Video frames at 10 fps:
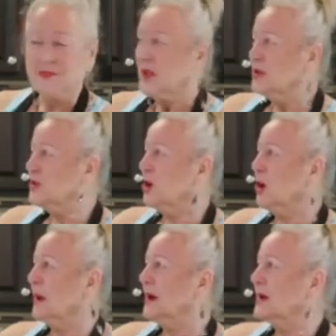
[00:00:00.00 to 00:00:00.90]
You
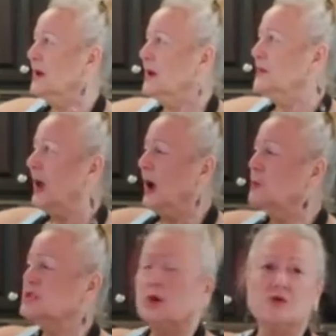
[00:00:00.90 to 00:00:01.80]
know, I
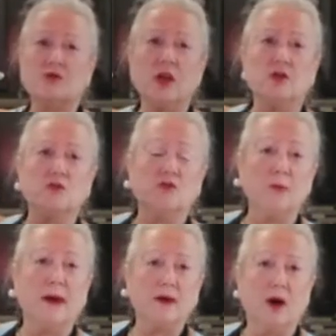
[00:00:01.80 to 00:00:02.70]
wish I could take you to
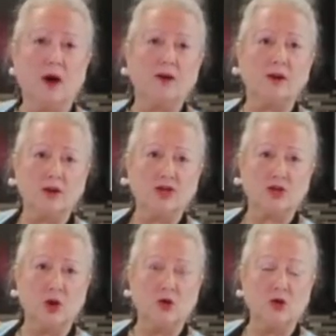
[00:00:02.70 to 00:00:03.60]
my garden and
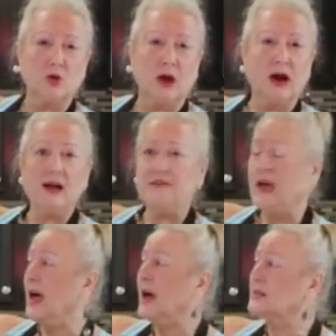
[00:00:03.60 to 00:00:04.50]
show you. I have
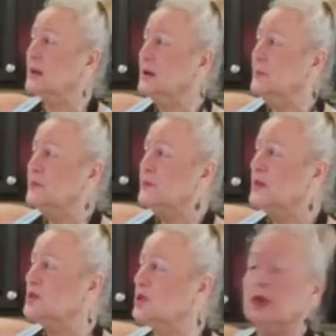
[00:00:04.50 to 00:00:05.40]
had
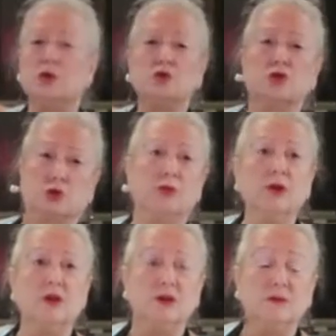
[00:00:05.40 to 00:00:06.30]
this little
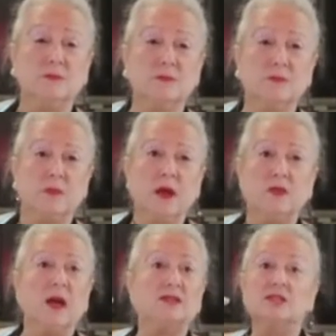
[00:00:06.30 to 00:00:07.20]
tree
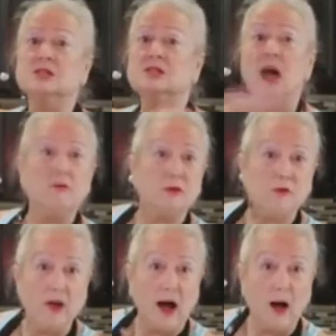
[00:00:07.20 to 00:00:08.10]
that's never
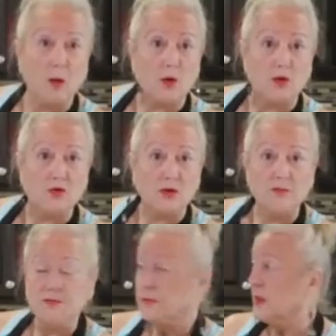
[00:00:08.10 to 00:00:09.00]
flowered,
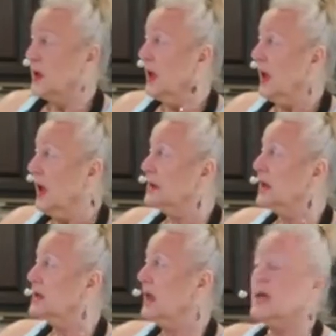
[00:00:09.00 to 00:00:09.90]
and
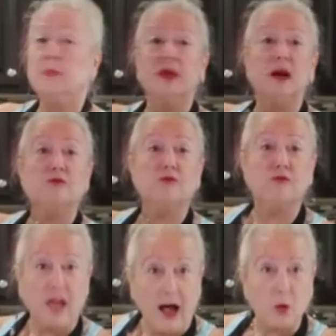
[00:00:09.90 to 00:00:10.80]
it gave me a
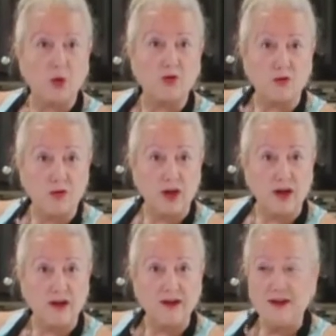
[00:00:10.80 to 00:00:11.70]
flower
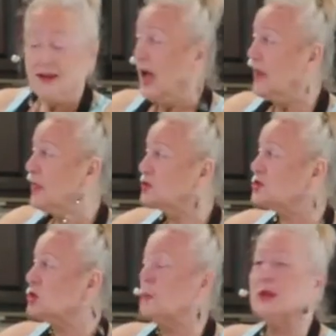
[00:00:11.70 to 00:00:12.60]
today. And there's
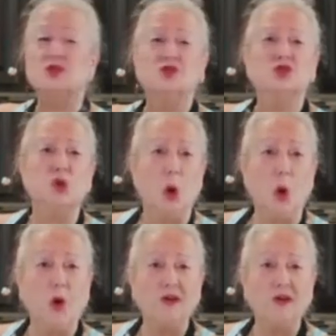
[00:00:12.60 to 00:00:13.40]
so much joy